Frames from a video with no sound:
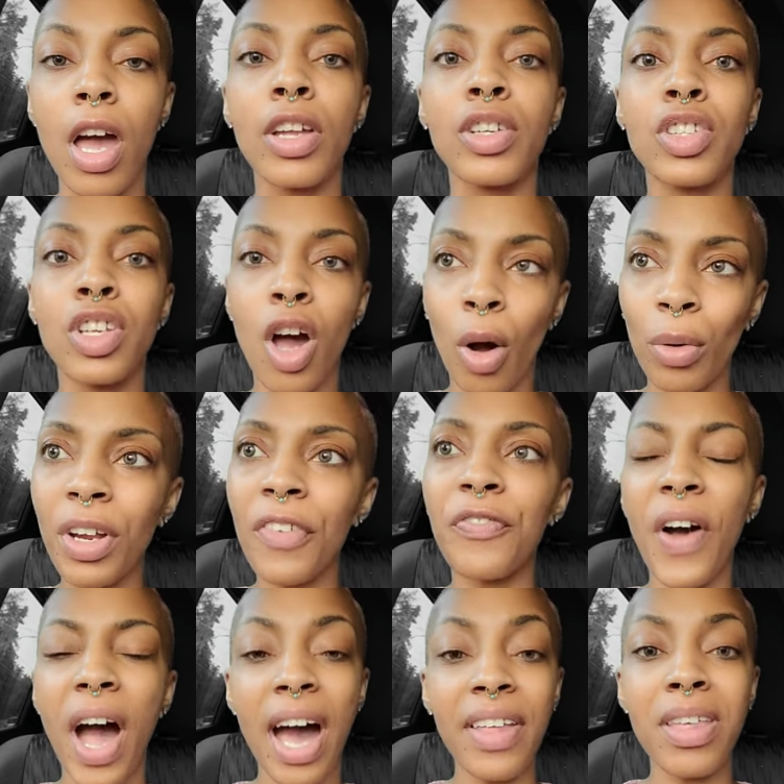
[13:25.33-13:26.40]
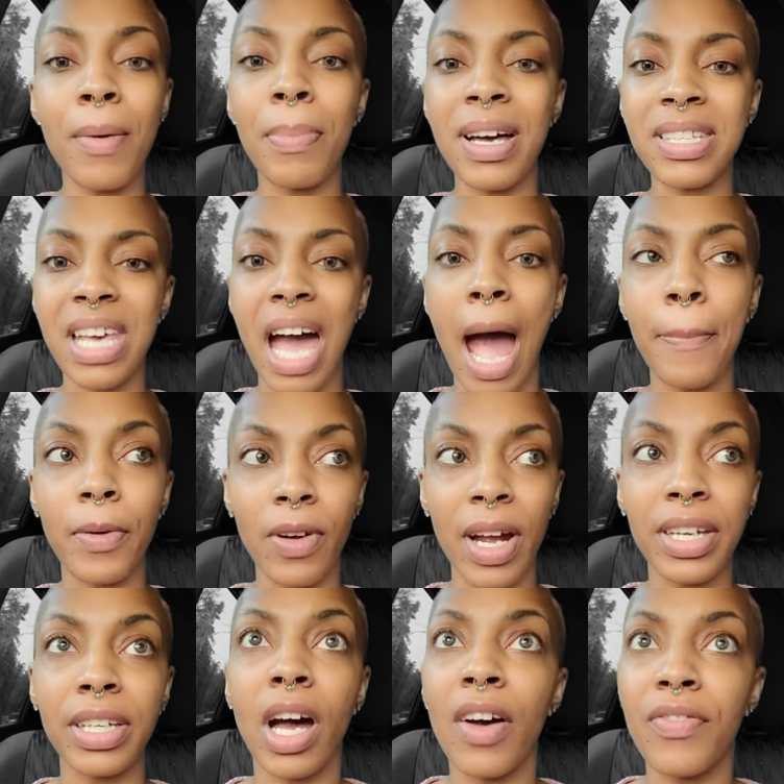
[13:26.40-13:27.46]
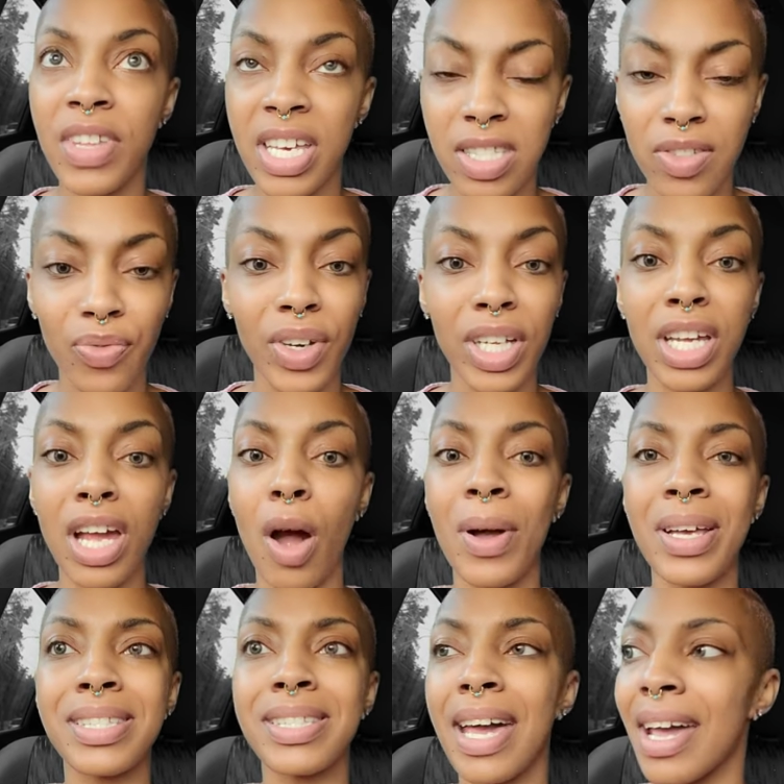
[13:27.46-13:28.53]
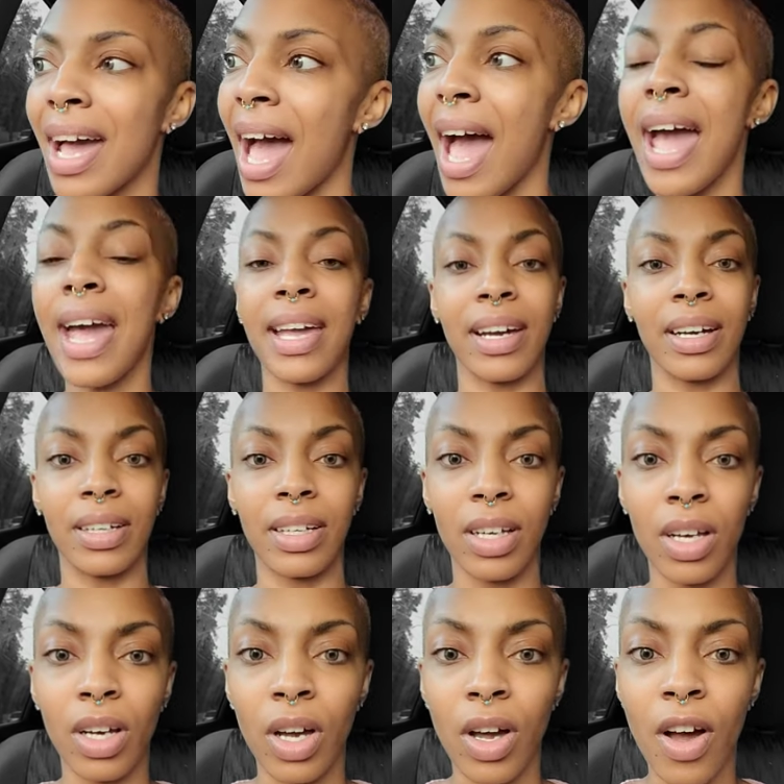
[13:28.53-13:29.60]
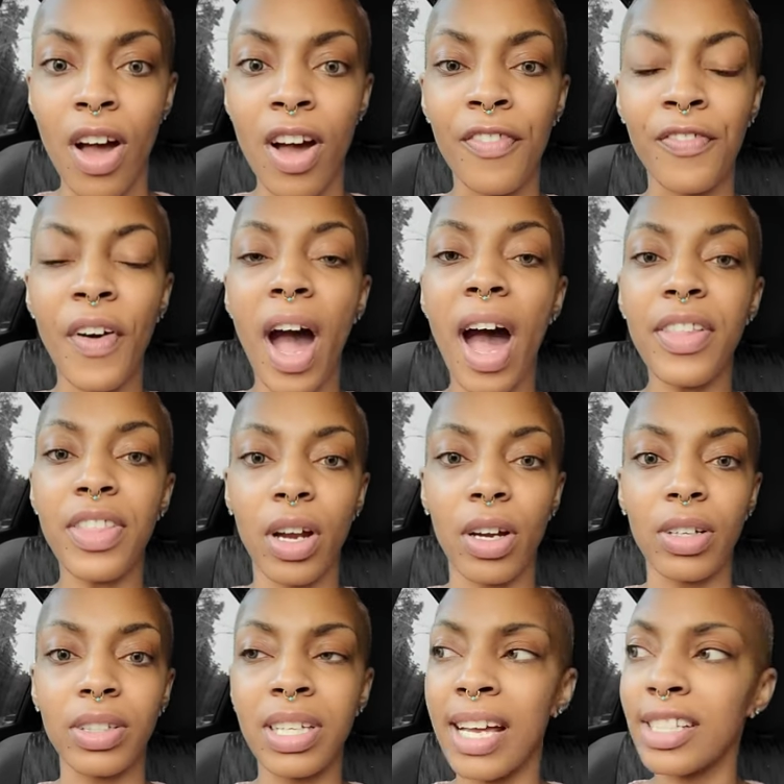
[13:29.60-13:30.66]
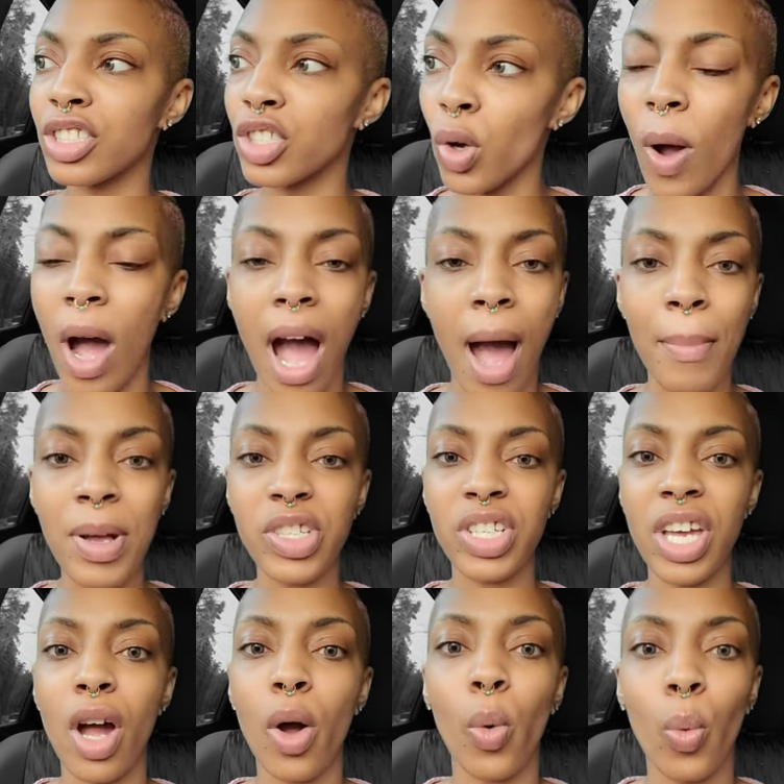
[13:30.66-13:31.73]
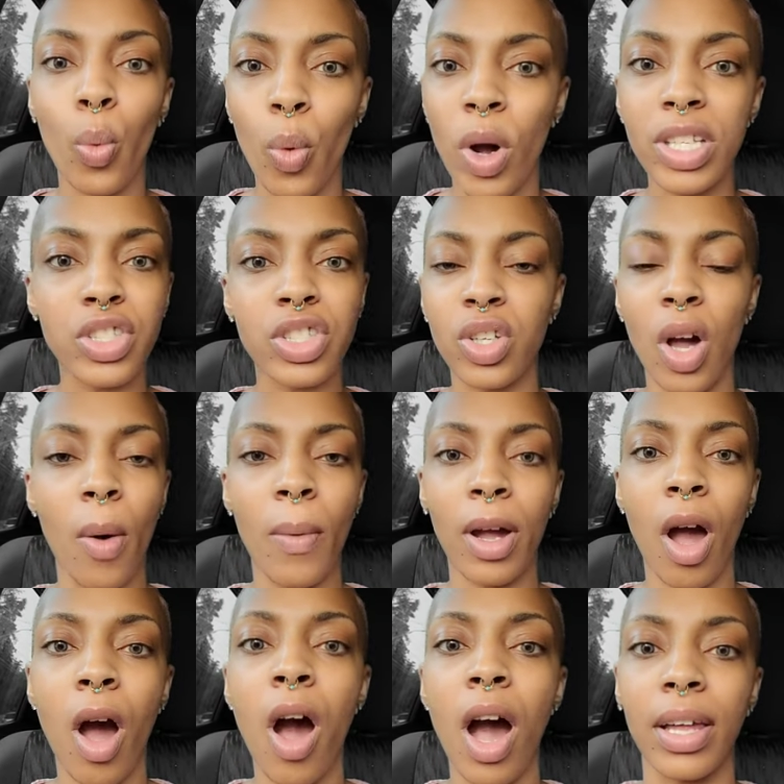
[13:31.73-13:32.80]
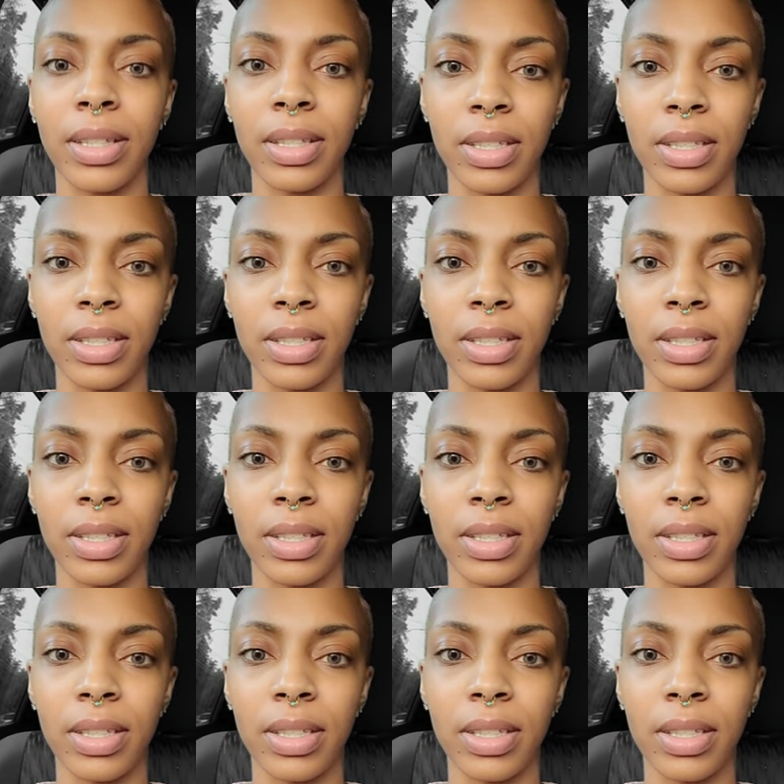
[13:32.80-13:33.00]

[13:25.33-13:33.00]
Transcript: Notify the bus operator of this video and say, hey, Father, Yeshua HaMashiach, what's going on?